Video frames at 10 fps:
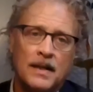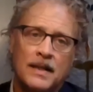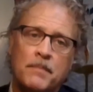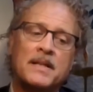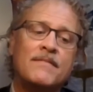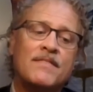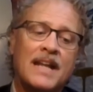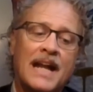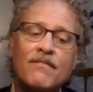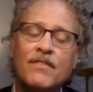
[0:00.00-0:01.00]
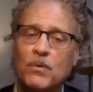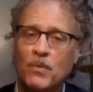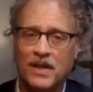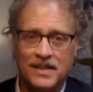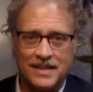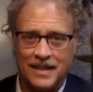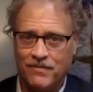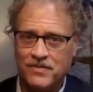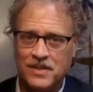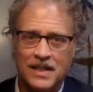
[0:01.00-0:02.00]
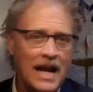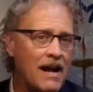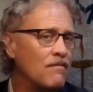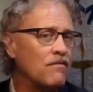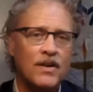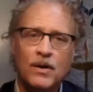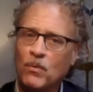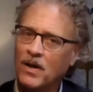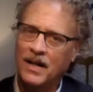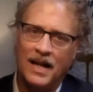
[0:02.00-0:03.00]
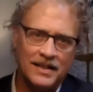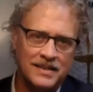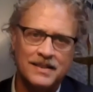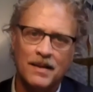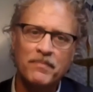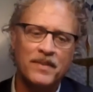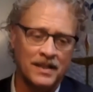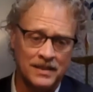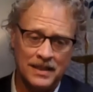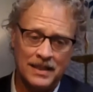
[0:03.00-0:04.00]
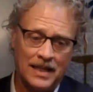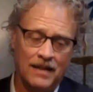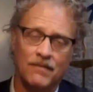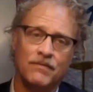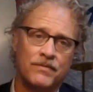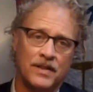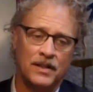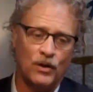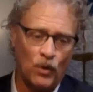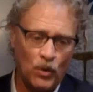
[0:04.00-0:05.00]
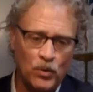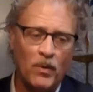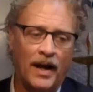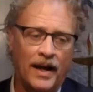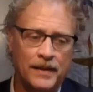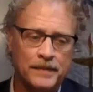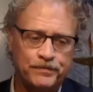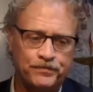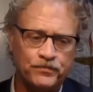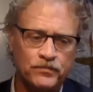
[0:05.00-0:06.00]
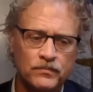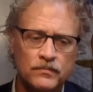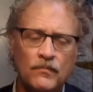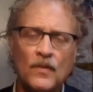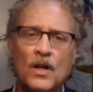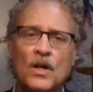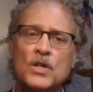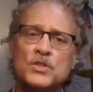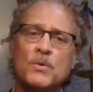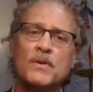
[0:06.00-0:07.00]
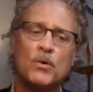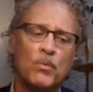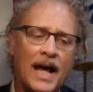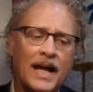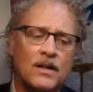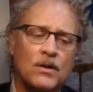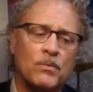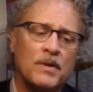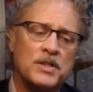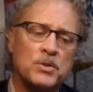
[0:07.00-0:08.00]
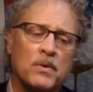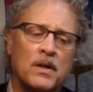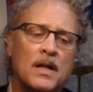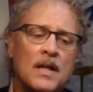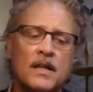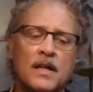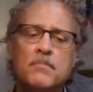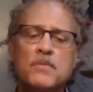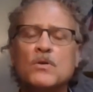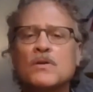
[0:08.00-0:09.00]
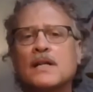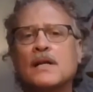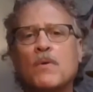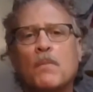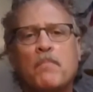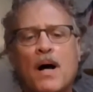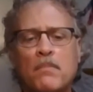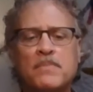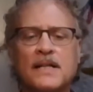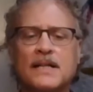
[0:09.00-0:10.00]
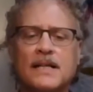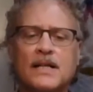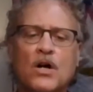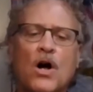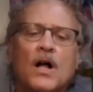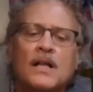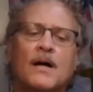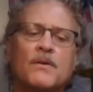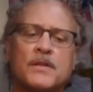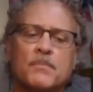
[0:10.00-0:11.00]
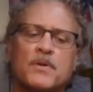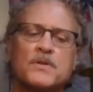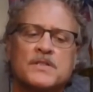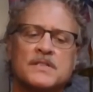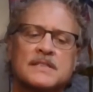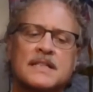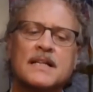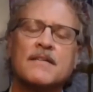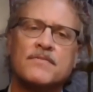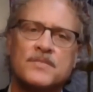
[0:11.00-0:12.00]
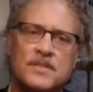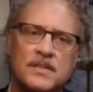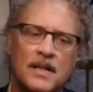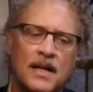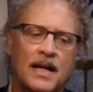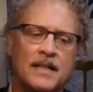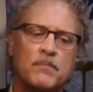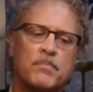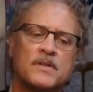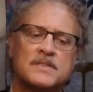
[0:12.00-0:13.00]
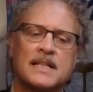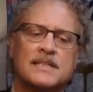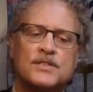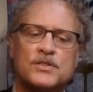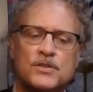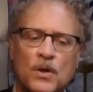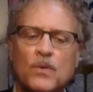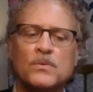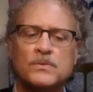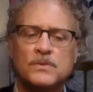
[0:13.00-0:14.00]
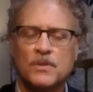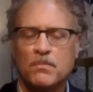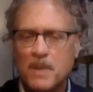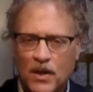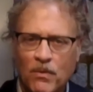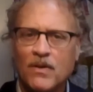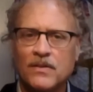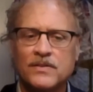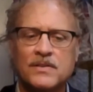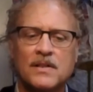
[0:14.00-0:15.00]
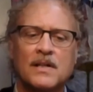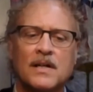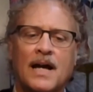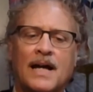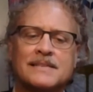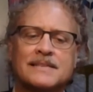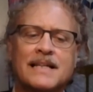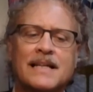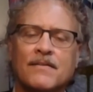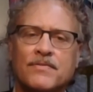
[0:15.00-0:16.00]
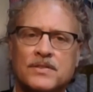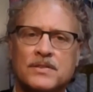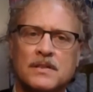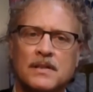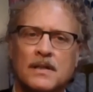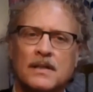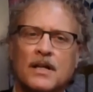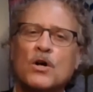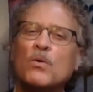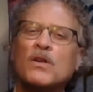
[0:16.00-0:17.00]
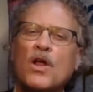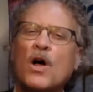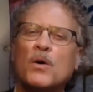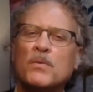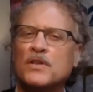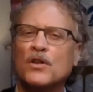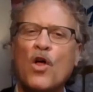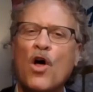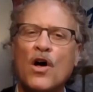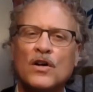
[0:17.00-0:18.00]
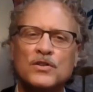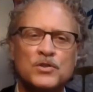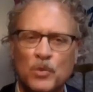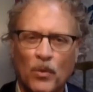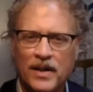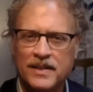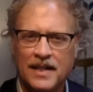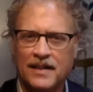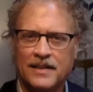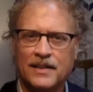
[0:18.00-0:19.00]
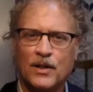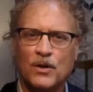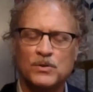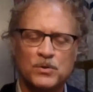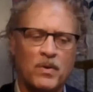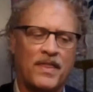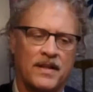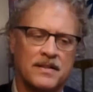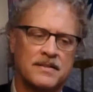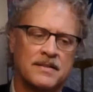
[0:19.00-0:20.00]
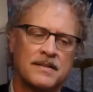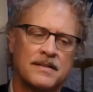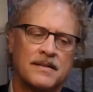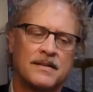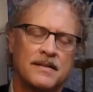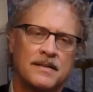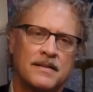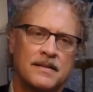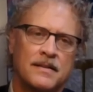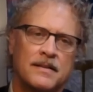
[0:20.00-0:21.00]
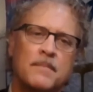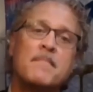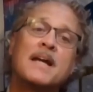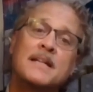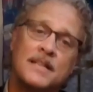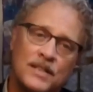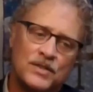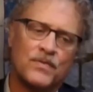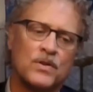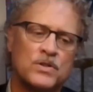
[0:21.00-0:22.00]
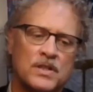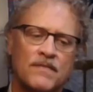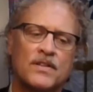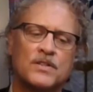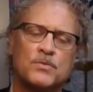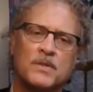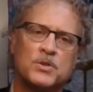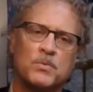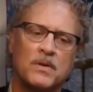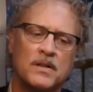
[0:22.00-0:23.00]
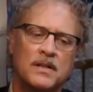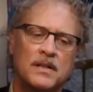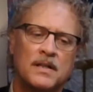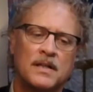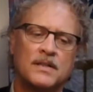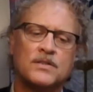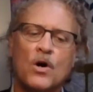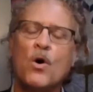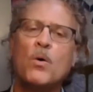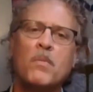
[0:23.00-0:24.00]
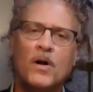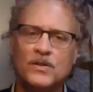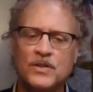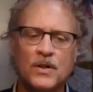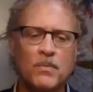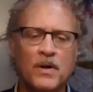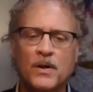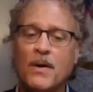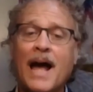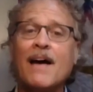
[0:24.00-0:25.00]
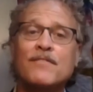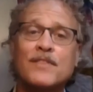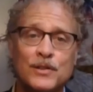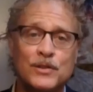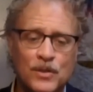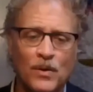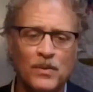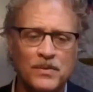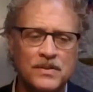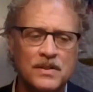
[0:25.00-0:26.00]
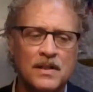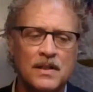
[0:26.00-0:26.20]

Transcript: They believe that everyone is gifted. Everyone has something to give in their own way. So in the radical ritual, the community will publicly call out the person's gifts and then present stones or minerals as gifts that go along with the long storytelling that goes with it. The maintenance version of this ritual is a home altar where you have these stones.